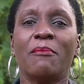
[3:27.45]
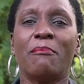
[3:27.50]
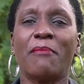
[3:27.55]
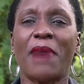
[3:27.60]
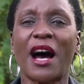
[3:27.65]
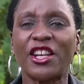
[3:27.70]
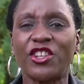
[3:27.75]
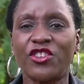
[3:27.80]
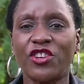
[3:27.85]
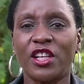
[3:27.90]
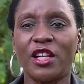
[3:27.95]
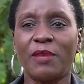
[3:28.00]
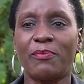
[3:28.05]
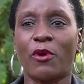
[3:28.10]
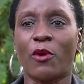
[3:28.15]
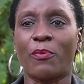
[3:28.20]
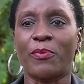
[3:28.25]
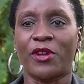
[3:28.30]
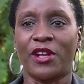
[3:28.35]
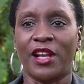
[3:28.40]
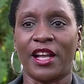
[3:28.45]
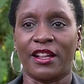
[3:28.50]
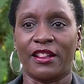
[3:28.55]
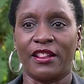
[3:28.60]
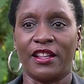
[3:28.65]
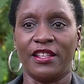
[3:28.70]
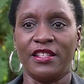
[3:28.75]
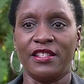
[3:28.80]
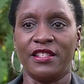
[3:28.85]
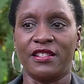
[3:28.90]
manually populate
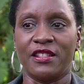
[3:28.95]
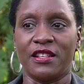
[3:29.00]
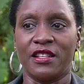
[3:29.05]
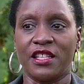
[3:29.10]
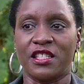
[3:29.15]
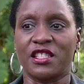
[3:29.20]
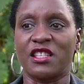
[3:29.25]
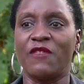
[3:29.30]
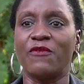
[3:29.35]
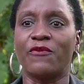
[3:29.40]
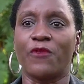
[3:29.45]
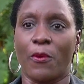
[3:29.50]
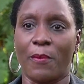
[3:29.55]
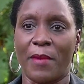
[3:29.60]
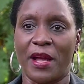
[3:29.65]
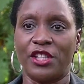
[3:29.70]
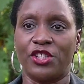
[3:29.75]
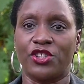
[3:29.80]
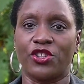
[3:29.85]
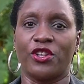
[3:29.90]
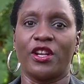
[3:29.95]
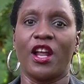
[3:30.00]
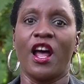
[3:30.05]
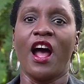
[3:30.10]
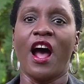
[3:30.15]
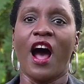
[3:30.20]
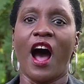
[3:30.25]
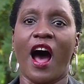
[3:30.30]
this information